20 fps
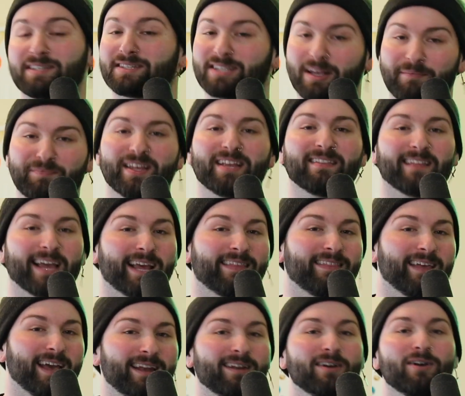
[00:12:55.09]
something like
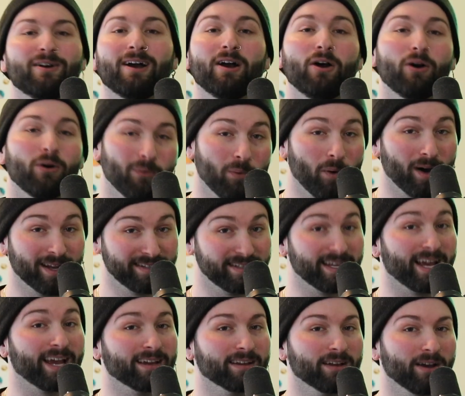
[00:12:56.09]
that one
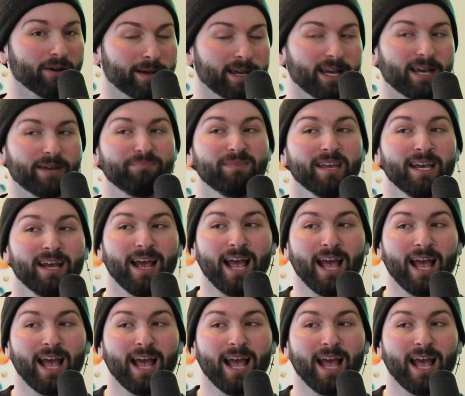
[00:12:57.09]
day, okay?